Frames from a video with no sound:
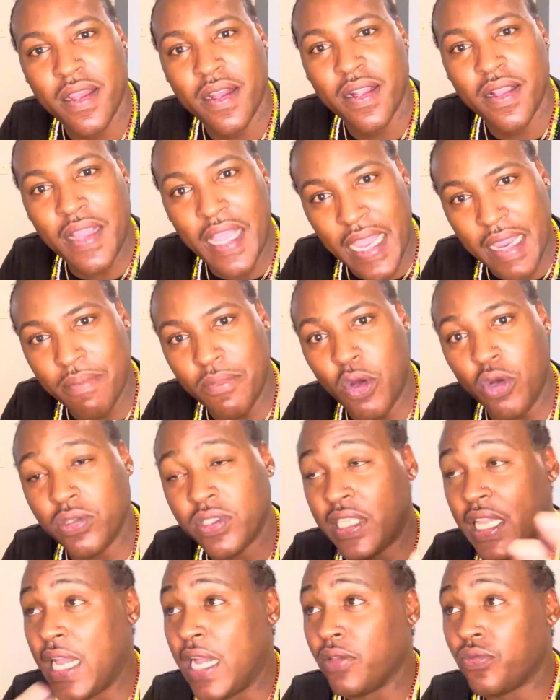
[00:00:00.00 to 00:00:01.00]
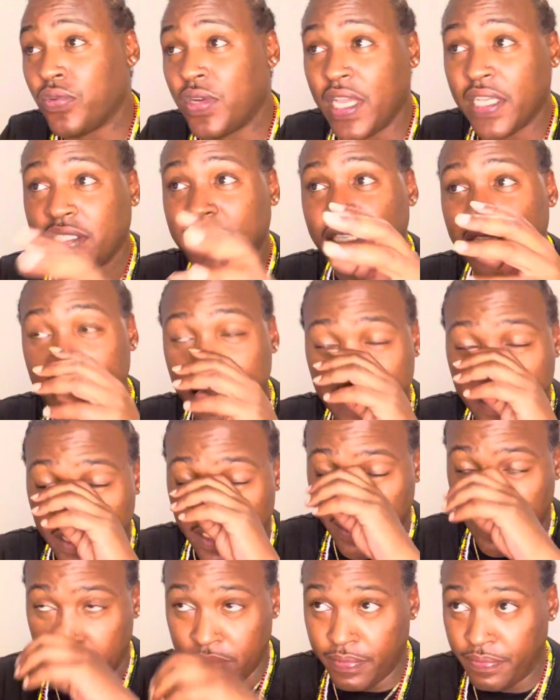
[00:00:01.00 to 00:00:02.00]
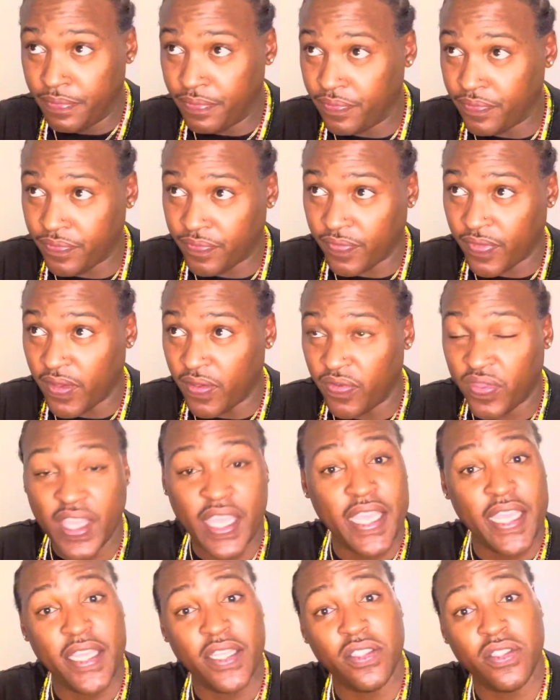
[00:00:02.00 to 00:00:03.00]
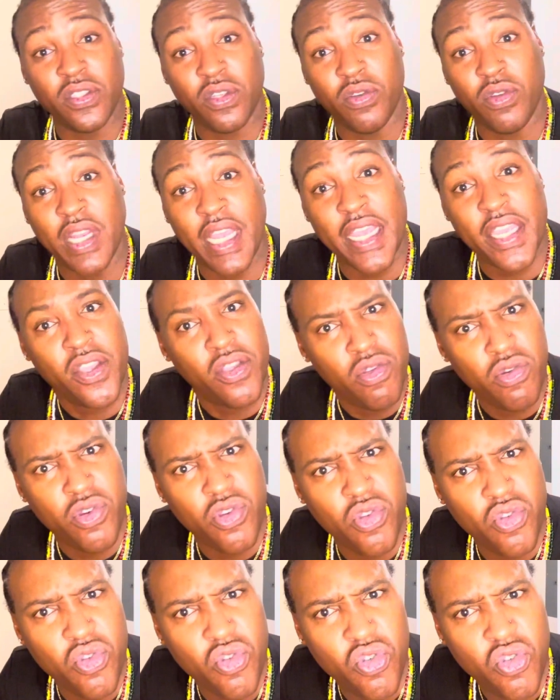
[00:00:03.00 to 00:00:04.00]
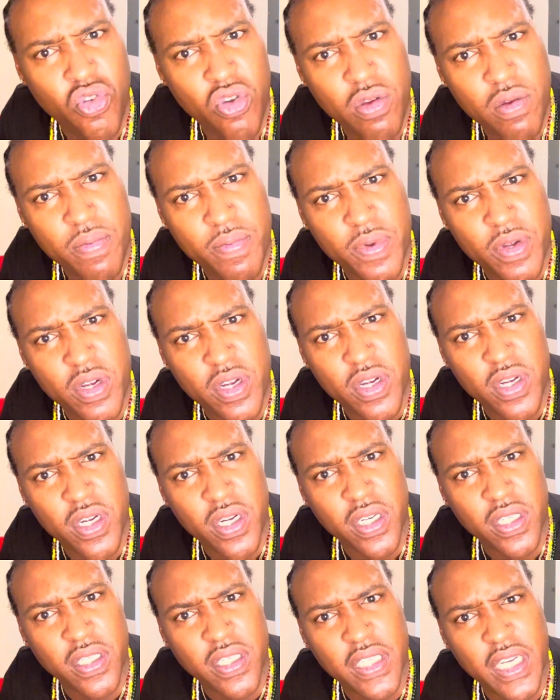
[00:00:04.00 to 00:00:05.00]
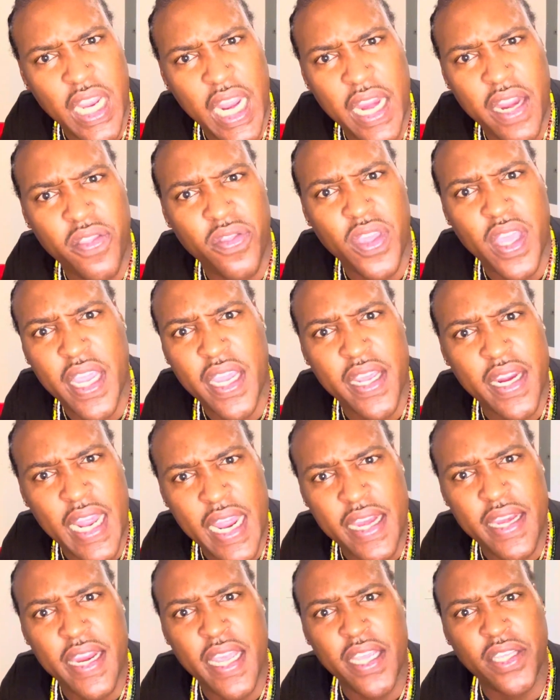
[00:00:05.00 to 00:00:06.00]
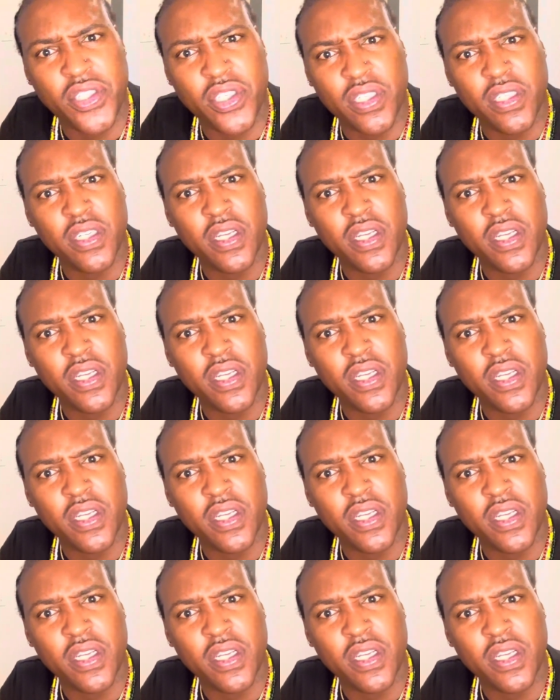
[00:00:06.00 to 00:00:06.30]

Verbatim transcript: Like most times when I see things on like YouTube or anything of that nature,